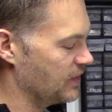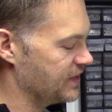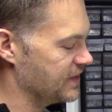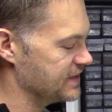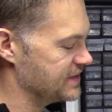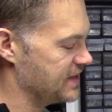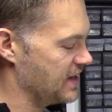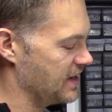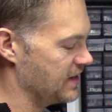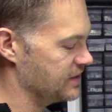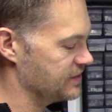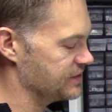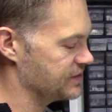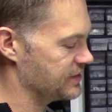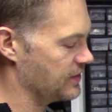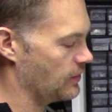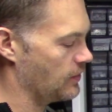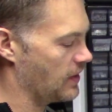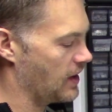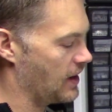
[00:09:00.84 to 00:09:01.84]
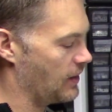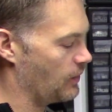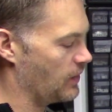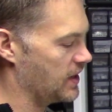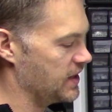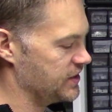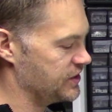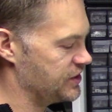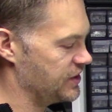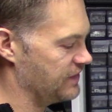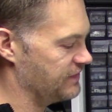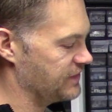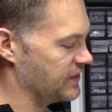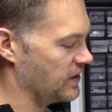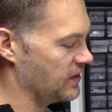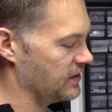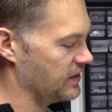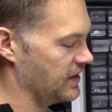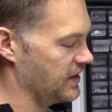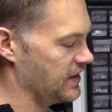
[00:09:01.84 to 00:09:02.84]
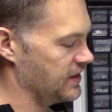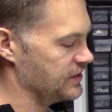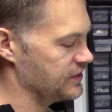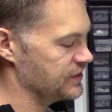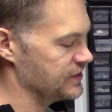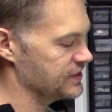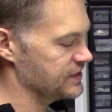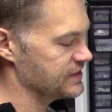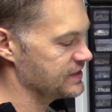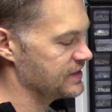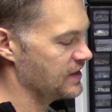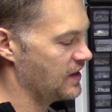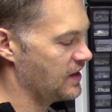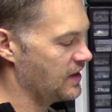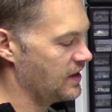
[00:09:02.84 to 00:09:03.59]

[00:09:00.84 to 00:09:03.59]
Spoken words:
this hinge, so I want to shift all the hinges